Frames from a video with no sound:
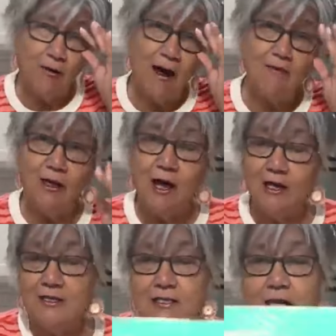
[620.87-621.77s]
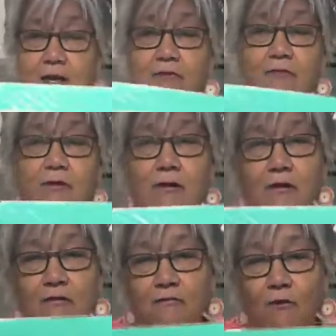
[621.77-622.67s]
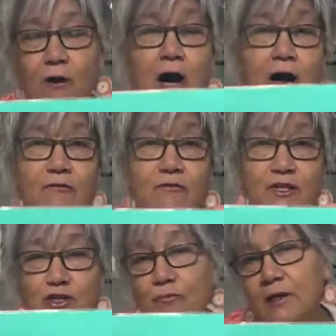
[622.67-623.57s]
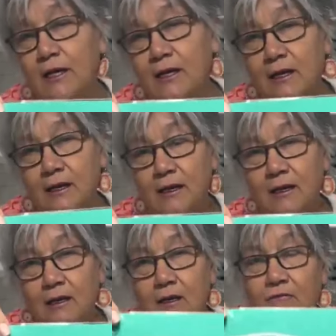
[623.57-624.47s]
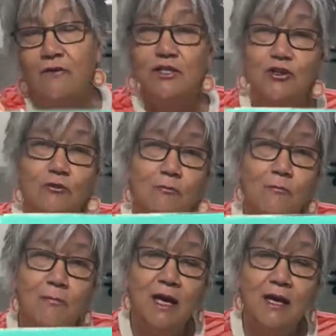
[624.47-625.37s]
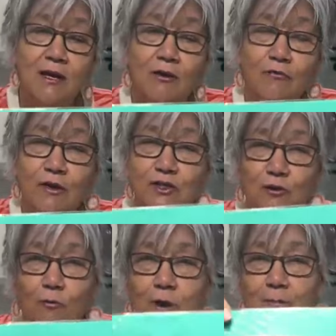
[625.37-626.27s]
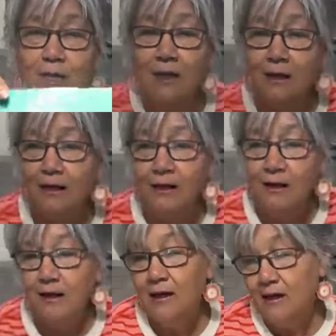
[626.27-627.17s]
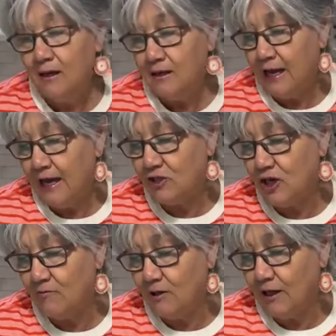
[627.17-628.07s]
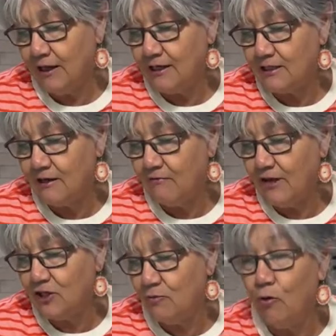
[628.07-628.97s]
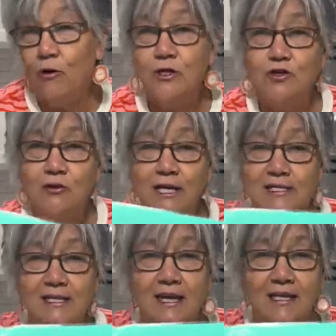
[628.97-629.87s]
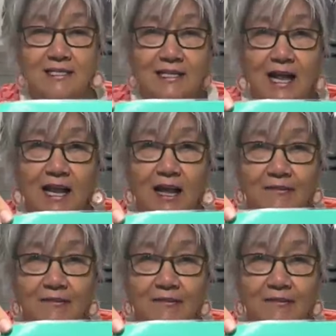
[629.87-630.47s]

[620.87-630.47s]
we don't have a lot of stuff for our fishermen or fisherwomen. Catch and release. Fish more, stress less. I